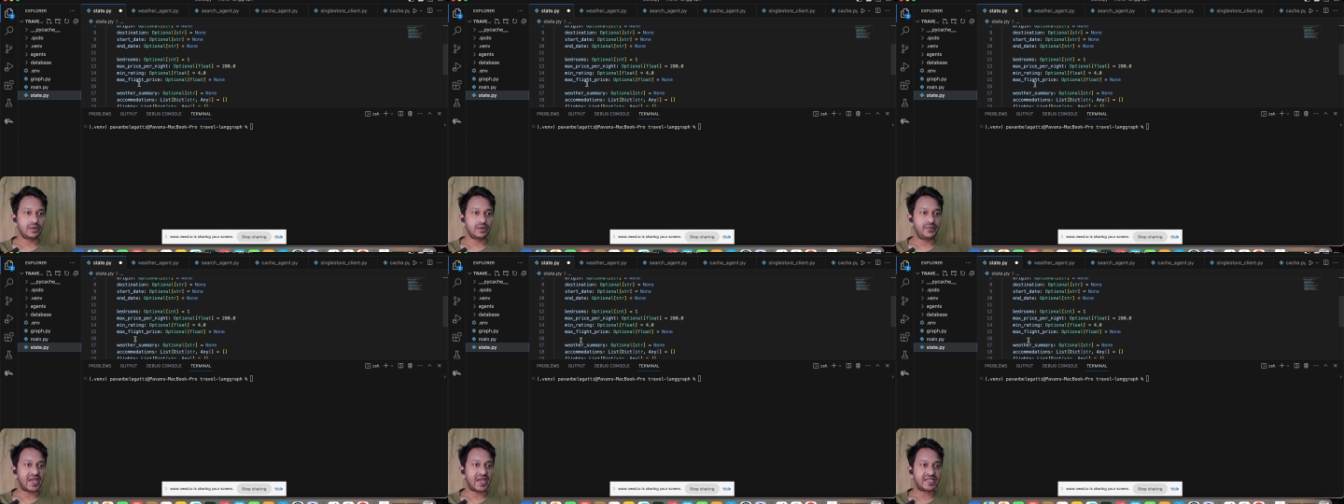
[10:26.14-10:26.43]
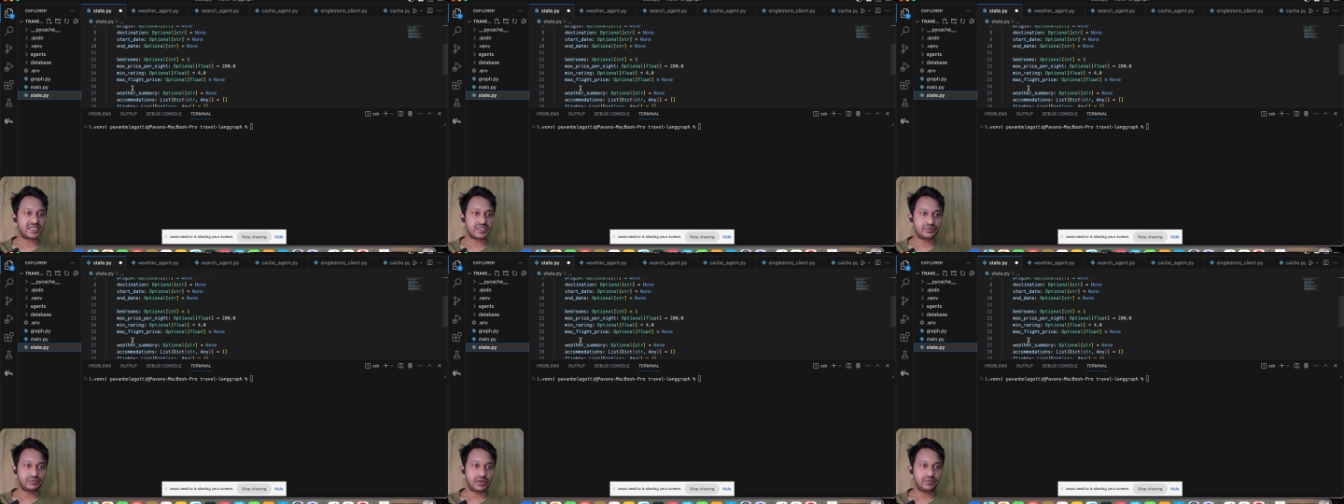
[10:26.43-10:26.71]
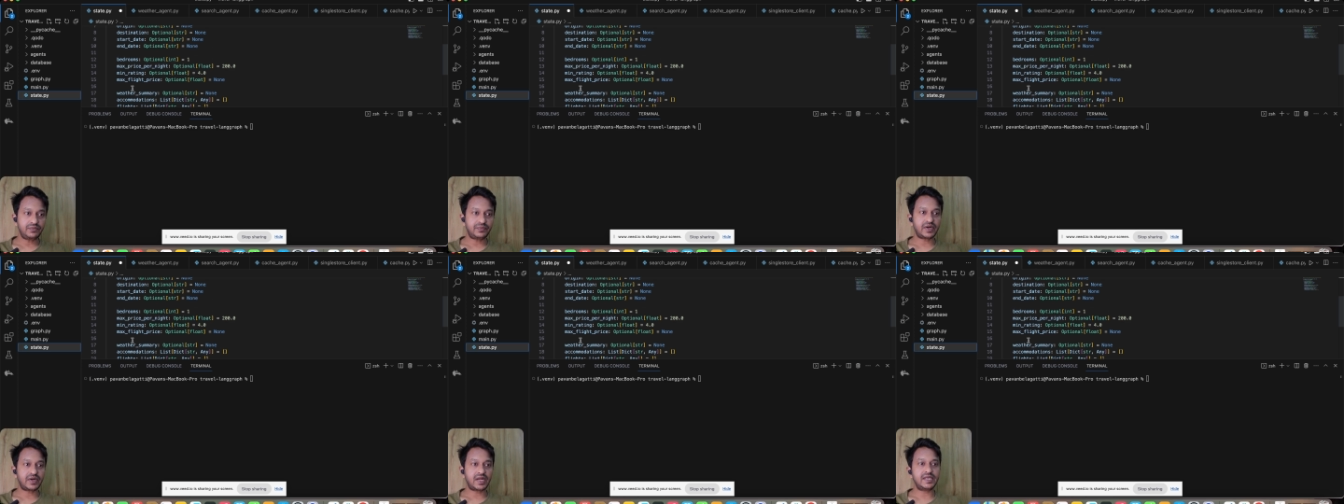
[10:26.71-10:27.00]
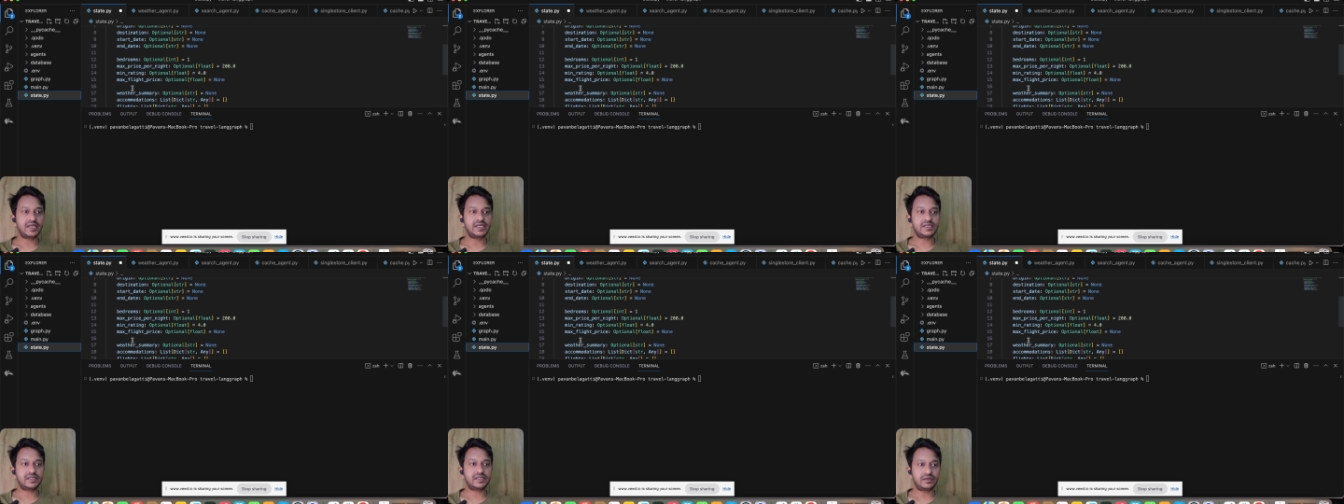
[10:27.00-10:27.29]
maximum
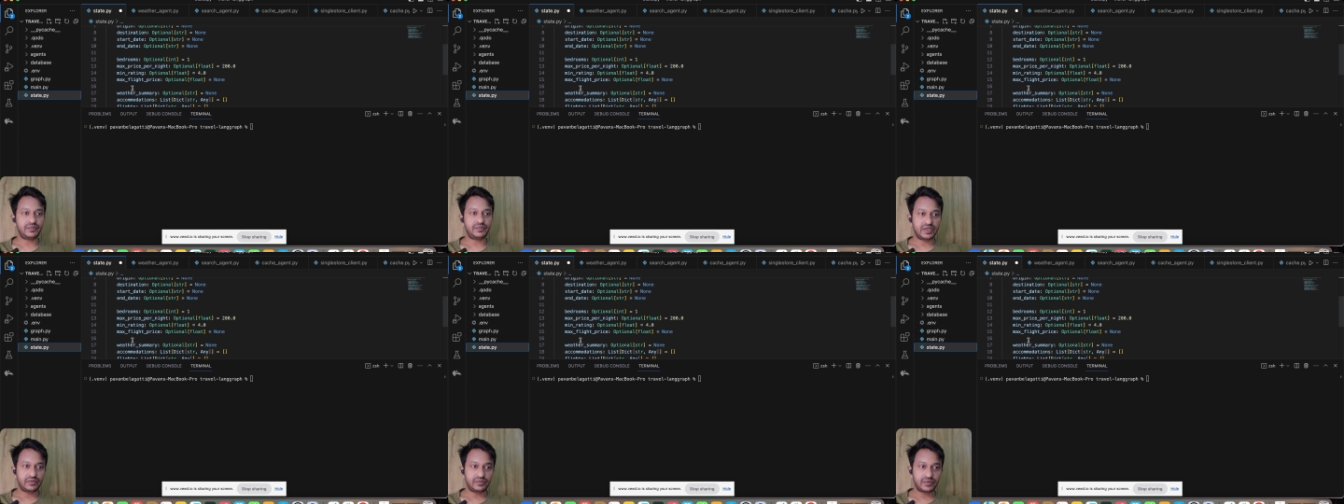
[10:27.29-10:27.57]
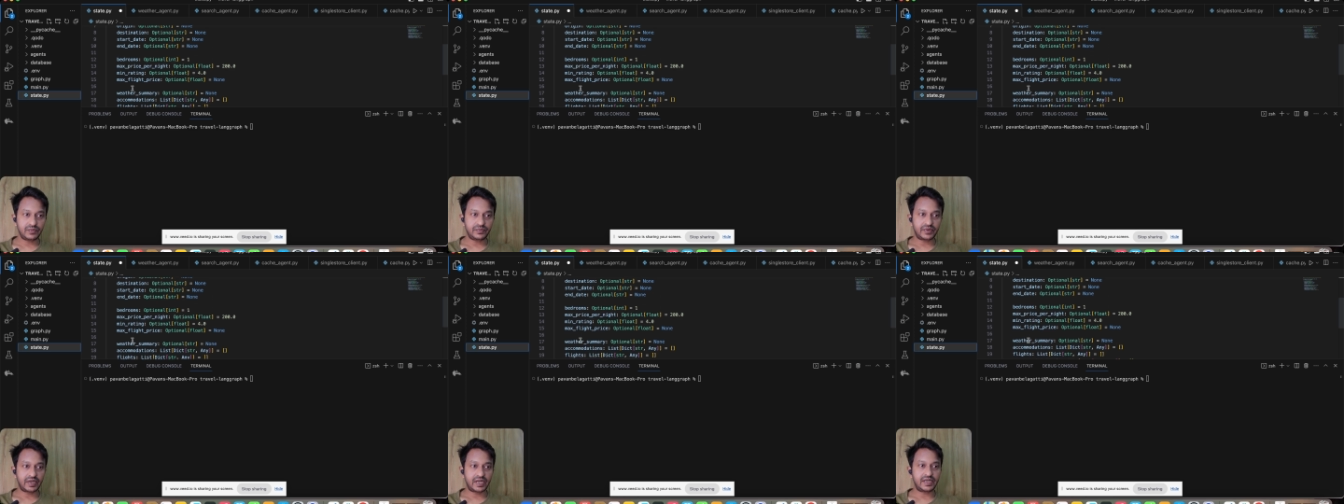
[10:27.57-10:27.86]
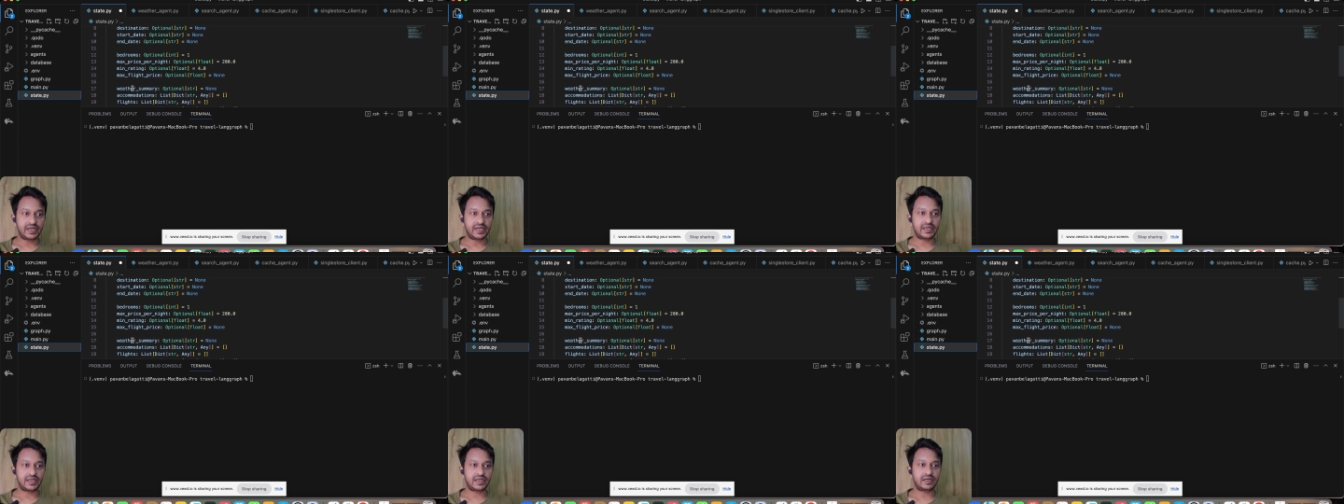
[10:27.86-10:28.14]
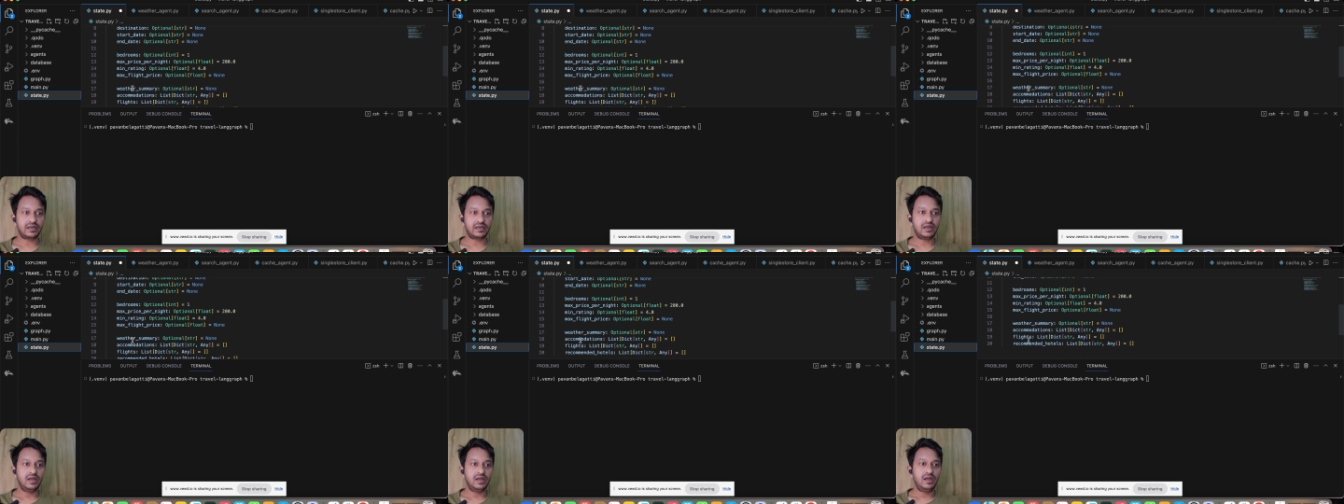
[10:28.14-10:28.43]
price, the minimum
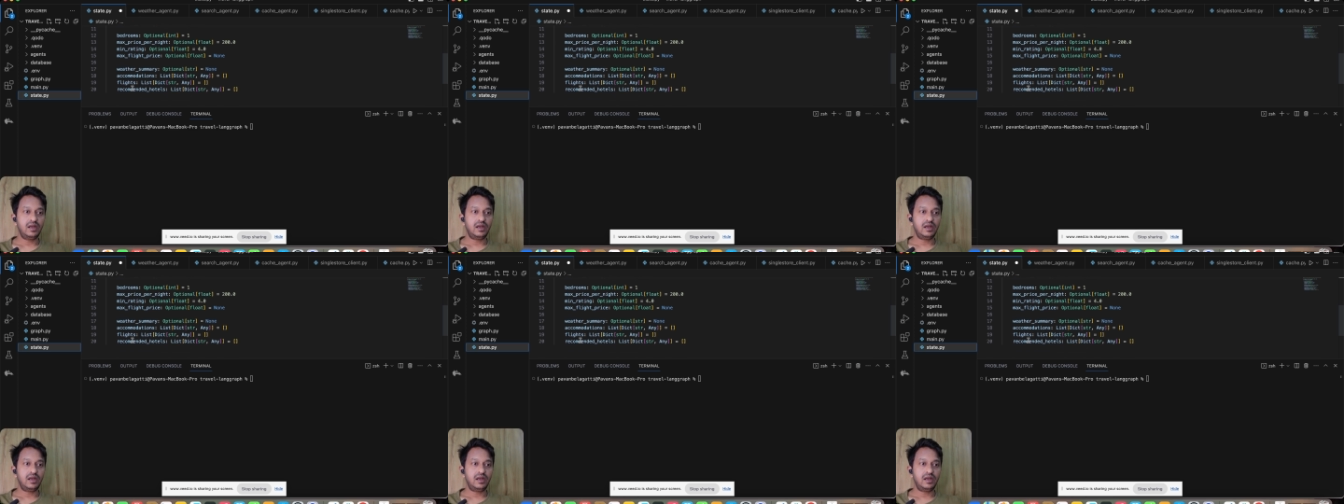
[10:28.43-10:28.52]
rating,